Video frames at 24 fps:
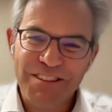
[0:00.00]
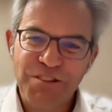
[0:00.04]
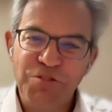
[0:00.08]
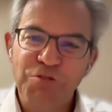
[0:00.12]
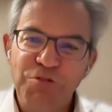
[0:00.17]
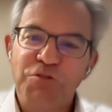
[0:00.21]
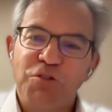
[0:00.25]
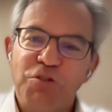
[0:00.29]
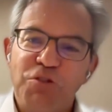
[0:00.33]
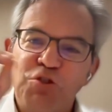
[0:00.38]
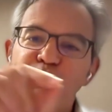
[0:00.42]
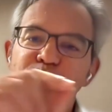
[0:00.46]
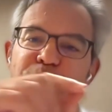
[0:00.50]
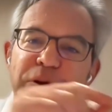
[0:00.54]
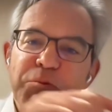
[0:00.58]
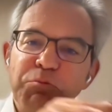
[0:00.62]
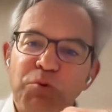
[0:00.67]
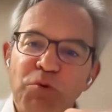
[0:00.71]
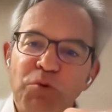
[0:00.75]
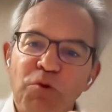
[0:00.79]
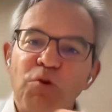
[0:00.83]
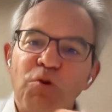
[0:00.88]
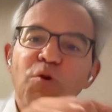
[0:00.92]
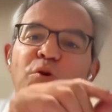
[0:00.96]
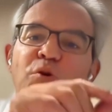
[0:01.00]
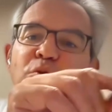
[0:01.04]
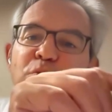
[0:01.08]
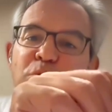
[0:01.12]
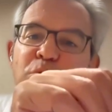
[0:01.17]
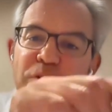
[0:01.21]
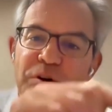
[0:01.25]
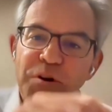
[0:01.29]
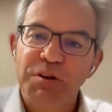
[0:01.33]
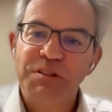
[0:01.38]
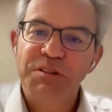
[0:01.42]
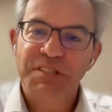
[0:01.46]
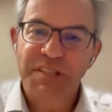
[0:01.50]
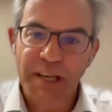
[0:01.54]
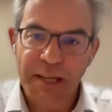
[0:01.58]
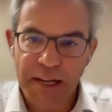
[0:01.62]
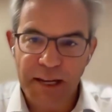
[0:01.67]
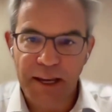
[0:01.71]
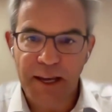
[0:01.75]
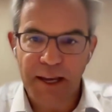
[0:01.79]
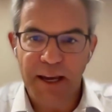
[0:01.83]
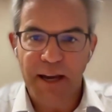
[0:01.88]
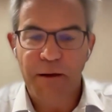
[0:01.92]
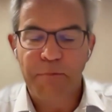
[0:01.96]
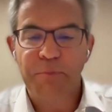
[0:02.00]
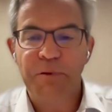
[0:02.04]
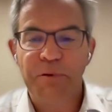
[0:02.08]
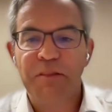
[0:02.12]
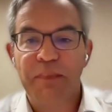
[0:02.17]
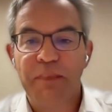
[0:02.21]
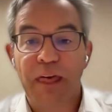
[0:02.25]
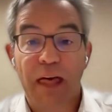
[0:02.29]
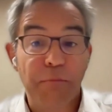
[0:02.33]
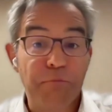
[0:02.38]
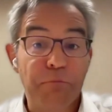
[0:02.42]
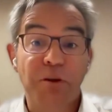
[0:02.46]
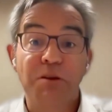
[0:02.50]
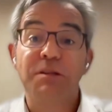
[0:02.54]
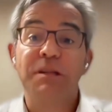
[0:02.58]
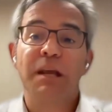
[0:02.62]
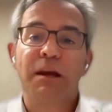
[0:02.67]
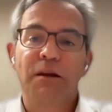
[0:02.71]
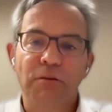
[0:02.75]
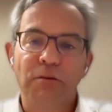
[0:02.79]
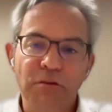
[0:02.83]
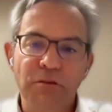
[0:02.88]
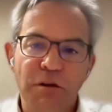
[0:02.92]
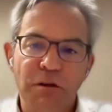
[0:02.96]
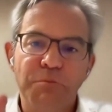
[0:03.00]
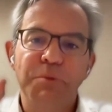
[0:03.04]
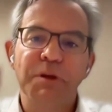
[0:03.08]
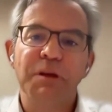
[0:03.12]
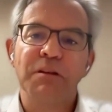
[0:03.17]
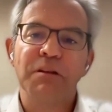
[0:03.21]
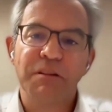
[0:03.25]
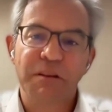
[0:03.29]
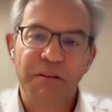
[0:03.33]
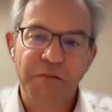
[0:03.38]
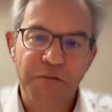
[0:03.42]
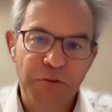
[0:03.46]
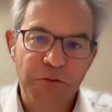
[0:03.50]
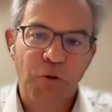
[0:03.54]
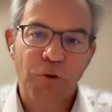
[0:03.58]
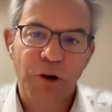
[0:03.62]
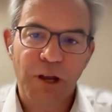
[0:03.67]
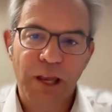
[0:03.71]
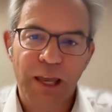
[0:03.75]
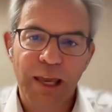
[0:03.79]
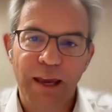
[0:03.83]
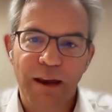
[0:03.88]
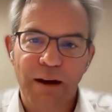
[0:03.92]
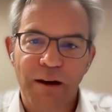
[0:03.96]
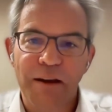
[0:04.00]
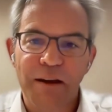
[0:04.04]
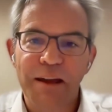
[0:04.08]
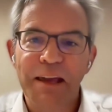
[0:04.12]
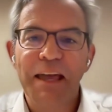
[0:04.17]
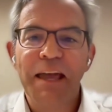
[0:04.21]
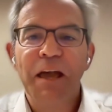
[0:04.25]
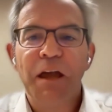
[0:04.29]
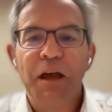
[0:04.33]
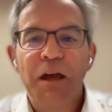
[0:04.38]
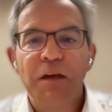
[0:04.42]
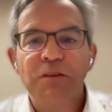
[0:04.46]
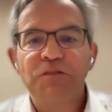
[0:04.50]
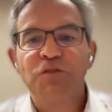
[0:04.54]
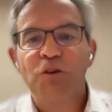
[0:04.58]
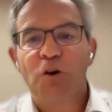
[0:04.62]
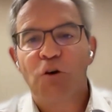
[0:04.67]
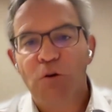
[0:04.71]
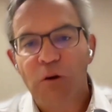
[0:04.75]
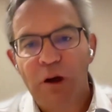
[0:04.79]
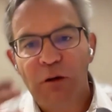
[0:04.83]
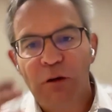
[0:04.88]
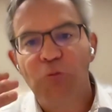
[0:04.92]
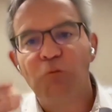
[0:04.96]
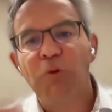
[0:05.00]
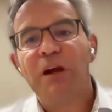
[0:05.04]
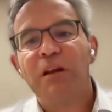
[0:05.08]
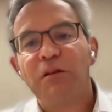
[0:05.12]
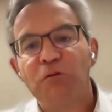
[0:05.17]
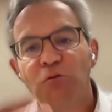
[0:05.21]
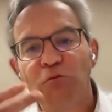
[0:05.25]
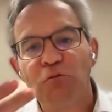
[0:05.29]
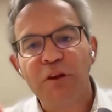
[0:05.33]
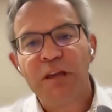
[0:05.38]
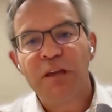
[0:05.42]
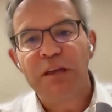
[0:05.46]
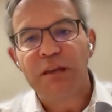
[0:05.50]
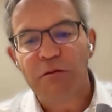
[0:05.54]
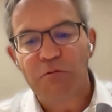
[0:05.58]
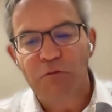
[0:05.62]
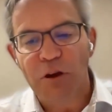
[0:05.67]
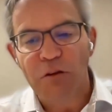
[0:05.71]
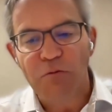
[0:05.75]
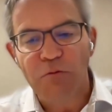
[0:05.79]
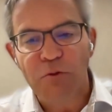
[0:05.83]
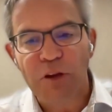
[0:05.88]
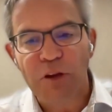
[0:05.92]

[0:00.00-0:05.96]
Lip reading: to those people who were setting up that particular building for care. So when we